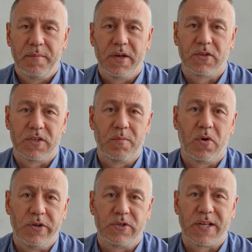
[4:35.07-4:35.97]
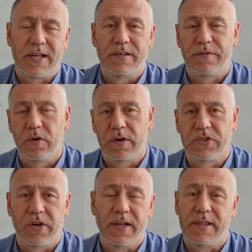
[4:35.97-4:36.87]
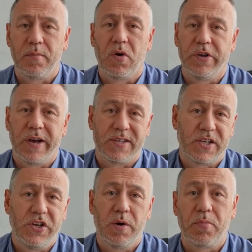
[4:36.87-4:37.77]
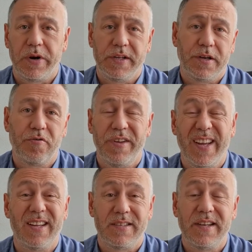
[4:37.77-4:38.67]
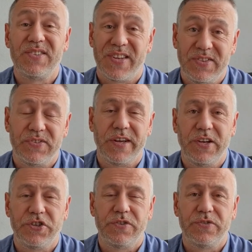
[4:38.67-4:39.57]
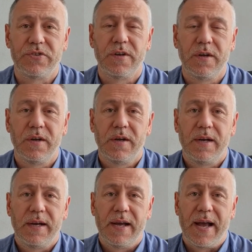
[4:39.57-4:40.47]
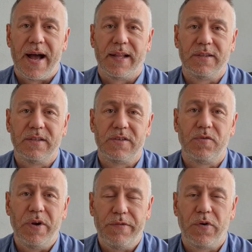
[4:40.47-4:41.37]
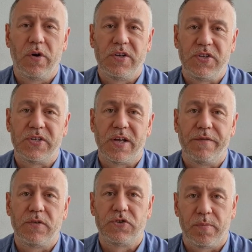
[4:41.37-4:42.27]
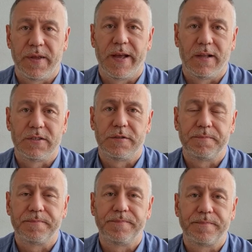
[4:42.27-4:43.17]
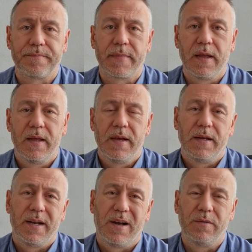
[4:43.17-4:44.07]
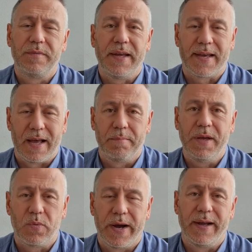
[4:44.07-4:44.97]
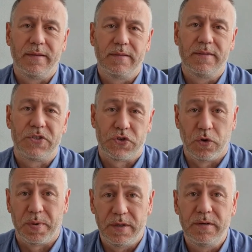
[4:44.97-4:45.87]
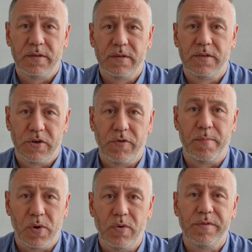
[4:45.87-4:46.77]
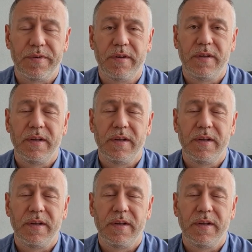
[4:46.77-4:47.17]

because the more you start to focus on it the more you're asking your body to create sensations and refocus yourself on something else. Now it can be quite stubborn to remove